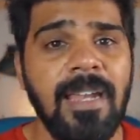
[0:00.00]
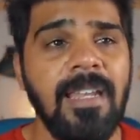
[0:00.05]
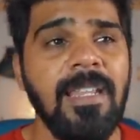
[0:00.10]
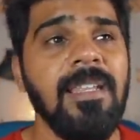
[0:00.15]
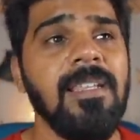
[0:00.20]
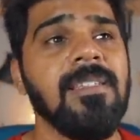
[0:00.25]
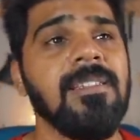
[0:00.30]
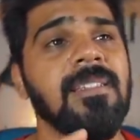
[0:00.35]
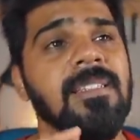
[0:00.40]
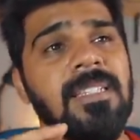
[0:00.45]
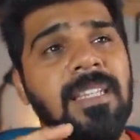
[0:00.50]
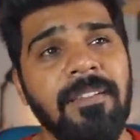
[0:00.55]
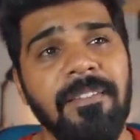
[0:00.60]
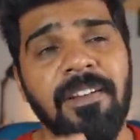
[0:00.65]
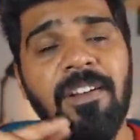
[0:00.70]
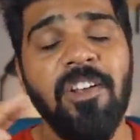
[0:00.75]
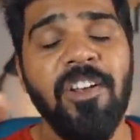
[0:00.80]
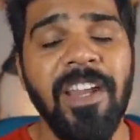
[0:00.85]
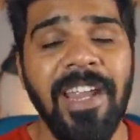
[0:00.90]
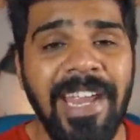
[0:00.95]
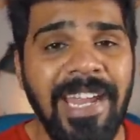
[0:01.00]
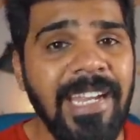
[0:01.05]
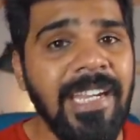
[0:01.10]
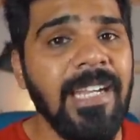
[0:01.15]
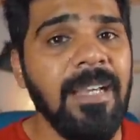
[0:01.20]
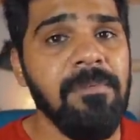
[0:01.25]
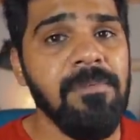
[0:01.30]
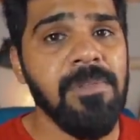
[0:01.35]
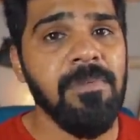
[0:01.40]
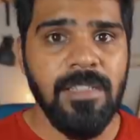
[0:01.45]
least 7 or 8
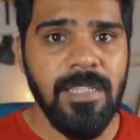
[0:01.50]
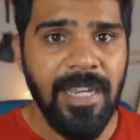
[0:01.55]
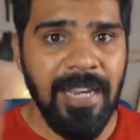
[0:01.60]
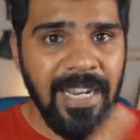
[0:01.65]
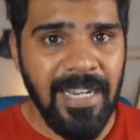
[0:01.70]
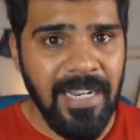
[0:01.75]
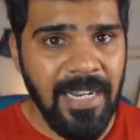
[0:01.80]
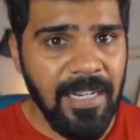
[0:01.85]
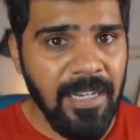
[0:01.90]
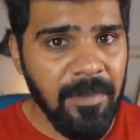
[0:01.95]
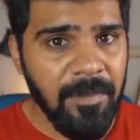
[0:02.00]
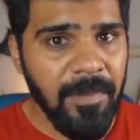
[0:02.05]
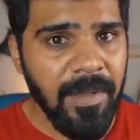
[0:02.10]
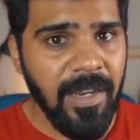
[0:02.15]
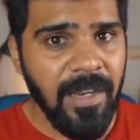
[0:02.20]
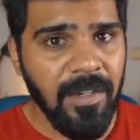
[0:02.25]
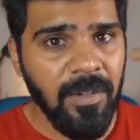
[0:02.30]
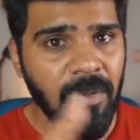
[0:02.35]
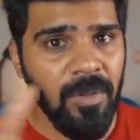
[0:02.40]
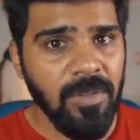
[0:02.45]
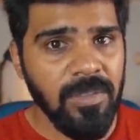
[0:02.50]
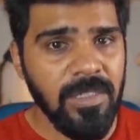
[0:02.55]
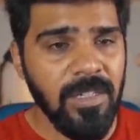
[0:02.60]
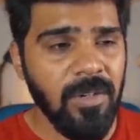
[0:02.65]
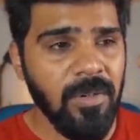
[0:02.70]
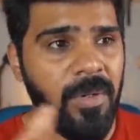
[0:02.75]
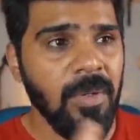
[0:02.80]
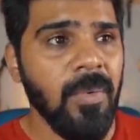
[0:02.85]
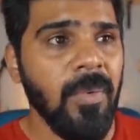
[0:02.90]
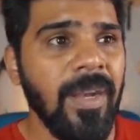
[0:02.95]
times. Second edit may it goes
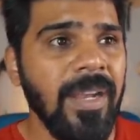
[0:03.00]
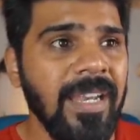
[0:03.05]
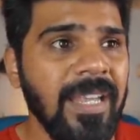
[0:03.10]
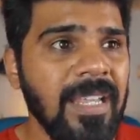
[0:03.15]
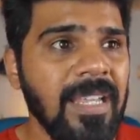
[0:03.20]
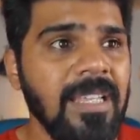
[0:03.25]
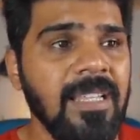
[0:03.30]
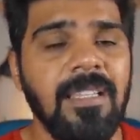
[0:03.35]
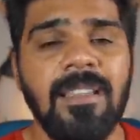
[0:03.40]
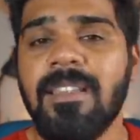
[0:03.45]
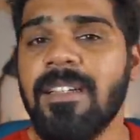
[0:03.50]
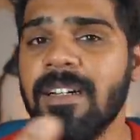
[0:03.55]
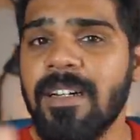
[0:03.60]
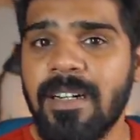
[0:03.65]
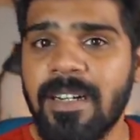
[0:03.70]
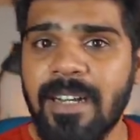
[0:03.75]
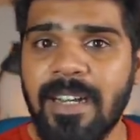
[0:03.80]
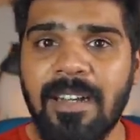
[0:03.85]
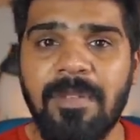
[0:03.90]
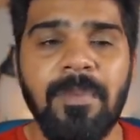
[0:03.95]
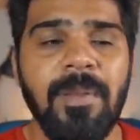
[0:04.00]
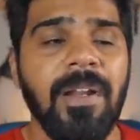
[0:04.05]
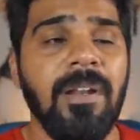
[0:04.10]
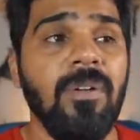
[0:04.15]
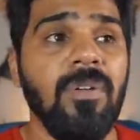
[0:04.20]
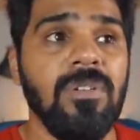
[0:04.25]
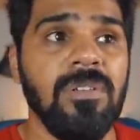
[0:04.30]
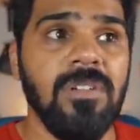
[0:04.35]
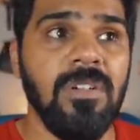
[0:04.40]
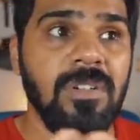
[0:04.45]
down to 20. Third edit may it
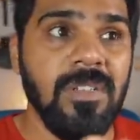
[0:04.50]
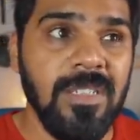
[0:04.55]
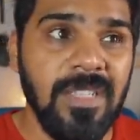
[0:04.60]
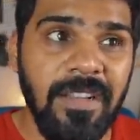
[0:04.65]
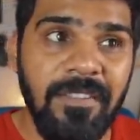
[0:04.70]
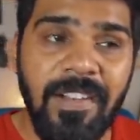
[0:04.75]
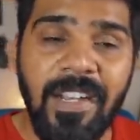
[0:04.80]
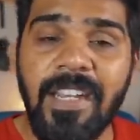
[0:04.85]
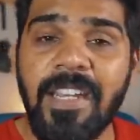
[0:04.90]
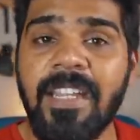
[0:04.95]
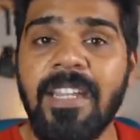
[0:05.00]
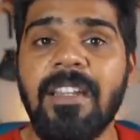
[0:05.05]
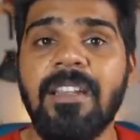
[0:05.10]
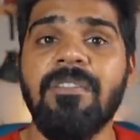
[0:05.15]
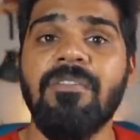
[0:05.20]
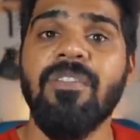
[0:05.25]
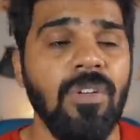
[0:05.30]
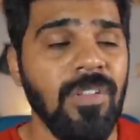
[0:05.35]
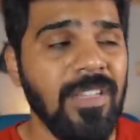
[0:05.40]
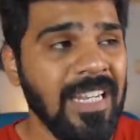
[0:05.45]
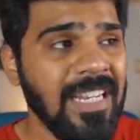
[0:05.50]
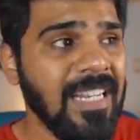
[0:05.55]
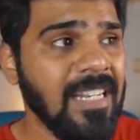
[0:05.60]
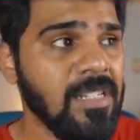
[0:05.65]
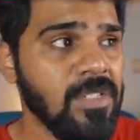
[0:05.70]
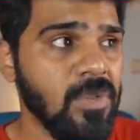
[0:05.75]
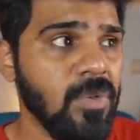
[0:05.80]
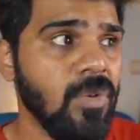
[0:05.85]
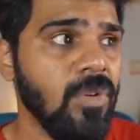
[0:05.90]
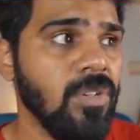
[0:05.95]
goes down to 17. Fourth edit
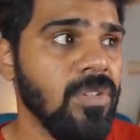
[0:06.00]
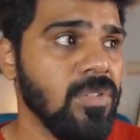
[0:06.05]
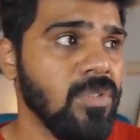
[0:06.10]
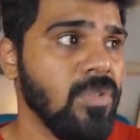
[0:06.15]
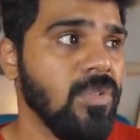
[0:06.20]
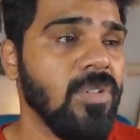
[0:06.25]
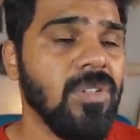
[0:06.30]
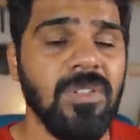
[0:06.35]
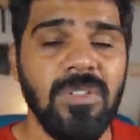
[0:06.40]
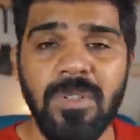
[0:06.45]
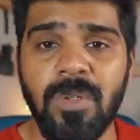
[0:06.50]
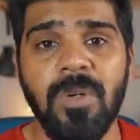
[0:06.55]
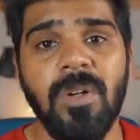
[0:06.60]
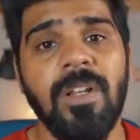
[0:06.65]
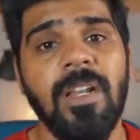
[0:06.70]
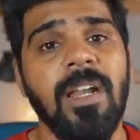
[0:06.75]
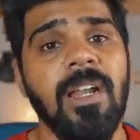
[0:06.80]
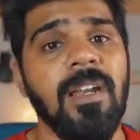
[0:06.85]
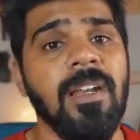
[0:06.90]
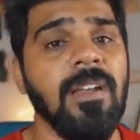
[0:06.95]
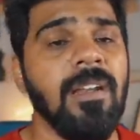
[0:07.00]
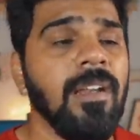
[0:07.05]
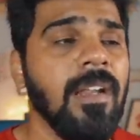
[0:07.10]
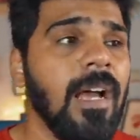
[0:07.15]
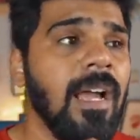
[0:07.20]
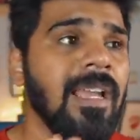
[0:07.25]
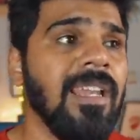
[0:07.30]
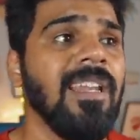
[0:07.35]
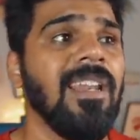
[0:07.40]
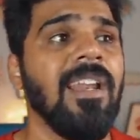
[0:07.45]
so on. And
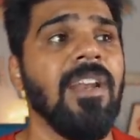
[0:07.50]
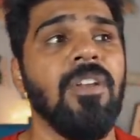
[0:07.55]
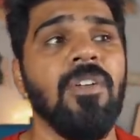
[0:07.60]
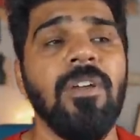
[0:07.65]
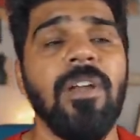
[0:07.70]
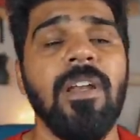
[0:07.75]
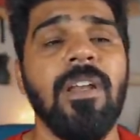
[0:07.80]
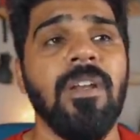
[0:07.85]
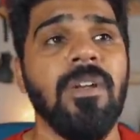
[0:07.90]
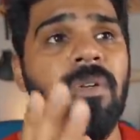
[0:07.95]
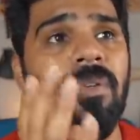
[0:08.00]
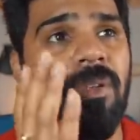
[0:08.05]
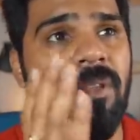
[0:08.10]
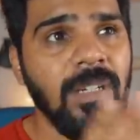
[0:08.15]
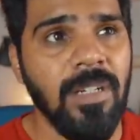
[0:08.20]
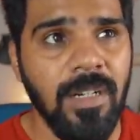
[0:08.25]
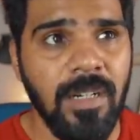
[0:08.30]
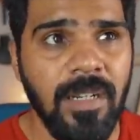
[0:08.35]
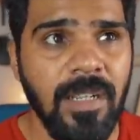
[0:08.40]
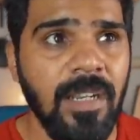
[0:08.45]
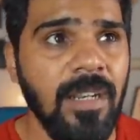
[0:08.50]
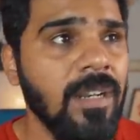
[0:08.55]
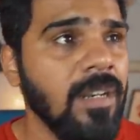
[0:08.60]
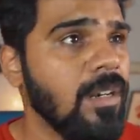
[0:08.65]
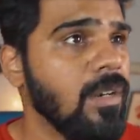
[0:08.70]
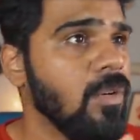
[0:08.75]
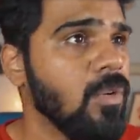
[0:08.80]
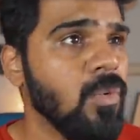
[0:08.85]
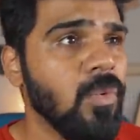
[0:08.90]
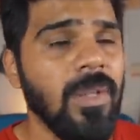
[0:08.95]
I try to get it to
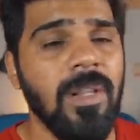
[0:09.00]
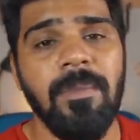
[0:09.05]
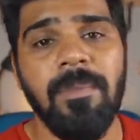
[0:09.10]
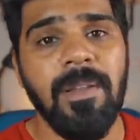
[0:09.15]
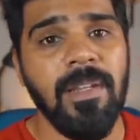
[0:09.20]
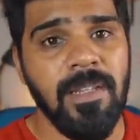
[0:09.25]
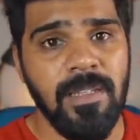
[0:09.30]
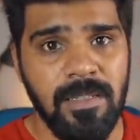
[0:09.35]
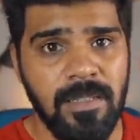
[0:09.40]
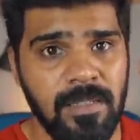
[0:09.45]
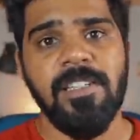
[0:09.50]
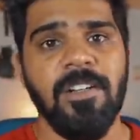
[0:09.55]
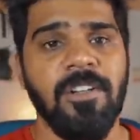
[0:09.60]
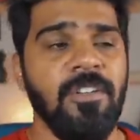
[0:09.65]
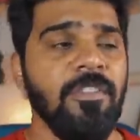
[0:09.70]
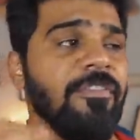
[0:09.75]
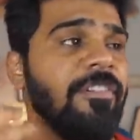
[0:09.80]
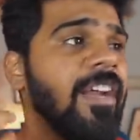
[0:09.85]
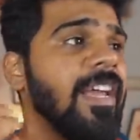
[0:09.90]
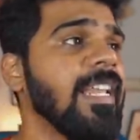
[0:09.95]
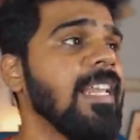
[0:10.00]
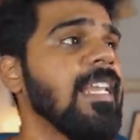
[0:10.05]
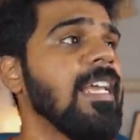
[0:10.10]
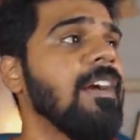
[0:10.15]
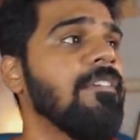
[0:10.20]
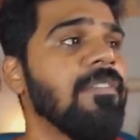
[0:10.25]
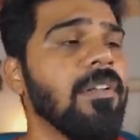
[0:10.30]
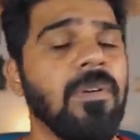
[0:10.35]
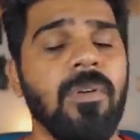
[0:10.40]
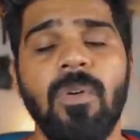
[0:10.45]
13 to 12 minutes. Till now finally
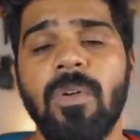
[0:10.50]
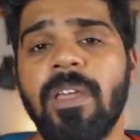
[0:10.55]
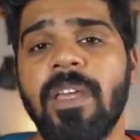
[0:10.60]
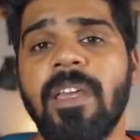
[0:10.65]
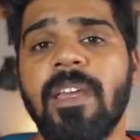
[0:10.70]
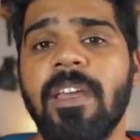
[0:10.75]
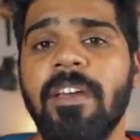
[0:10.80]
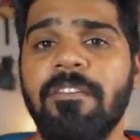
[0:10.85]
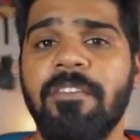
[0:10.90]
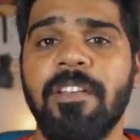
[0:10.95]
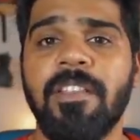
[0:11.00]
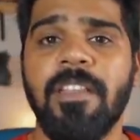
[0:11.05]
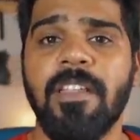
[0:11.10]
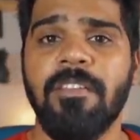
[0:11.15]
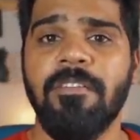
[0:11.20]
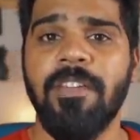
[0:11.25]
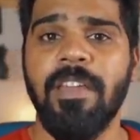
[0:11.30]
after cooking everything,